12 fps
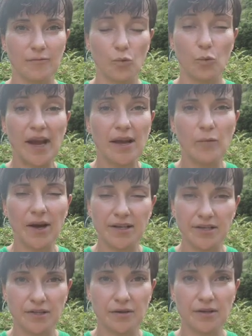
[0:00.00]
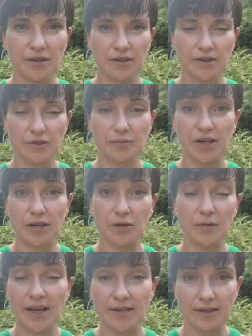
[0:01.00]
way sooner than somebody who
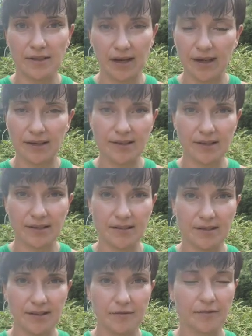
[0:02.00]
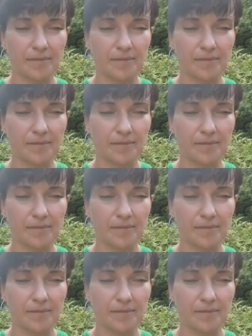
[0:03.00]
isn't highly sensitive.